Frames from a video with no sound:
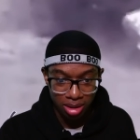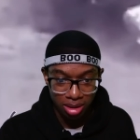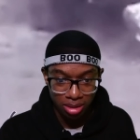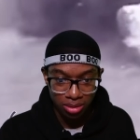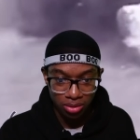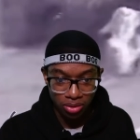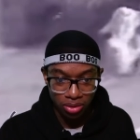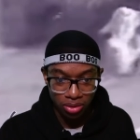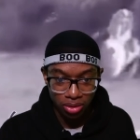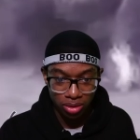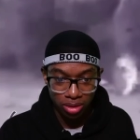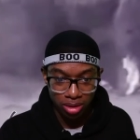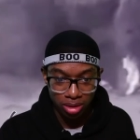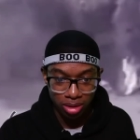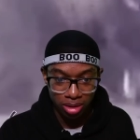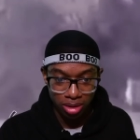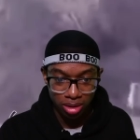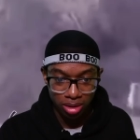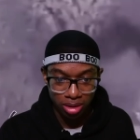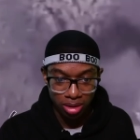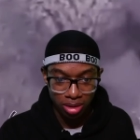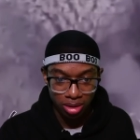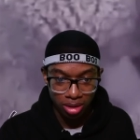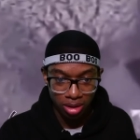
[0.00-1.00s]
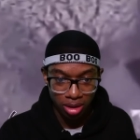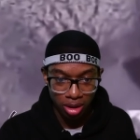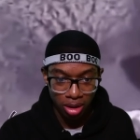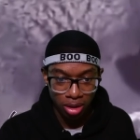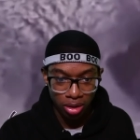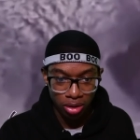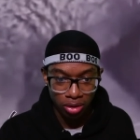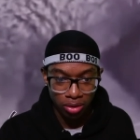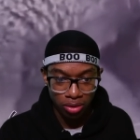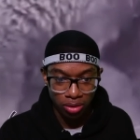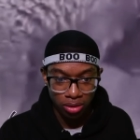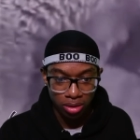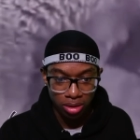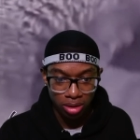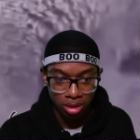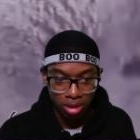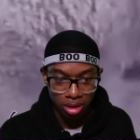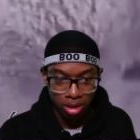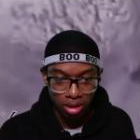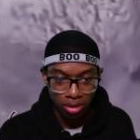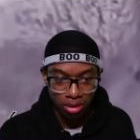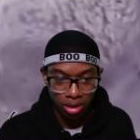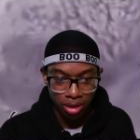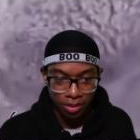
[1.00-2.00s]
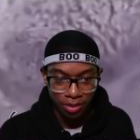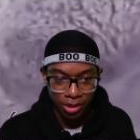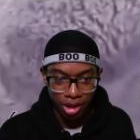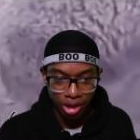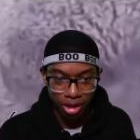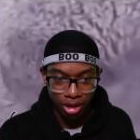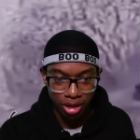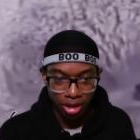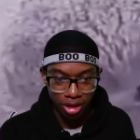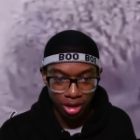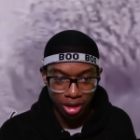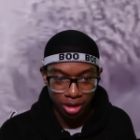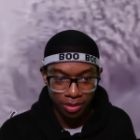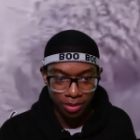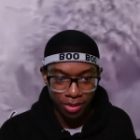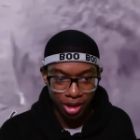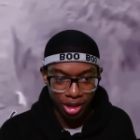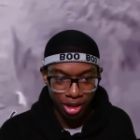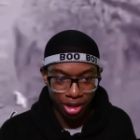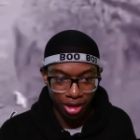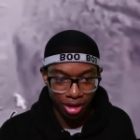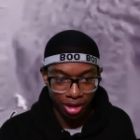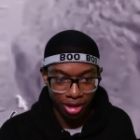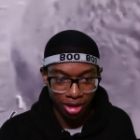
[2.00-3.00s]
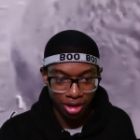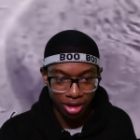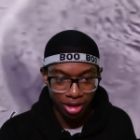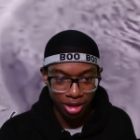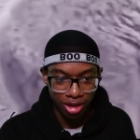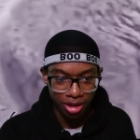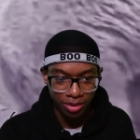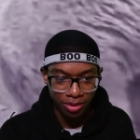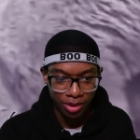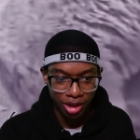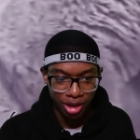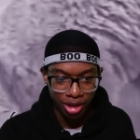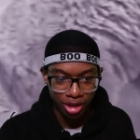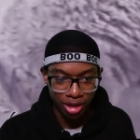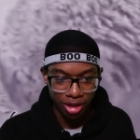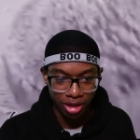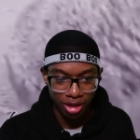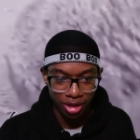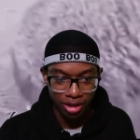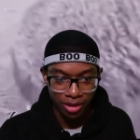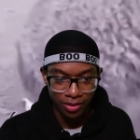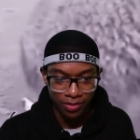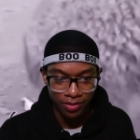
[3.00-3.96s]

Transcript: Oh, oh, oh! Come here! Come here! Come here!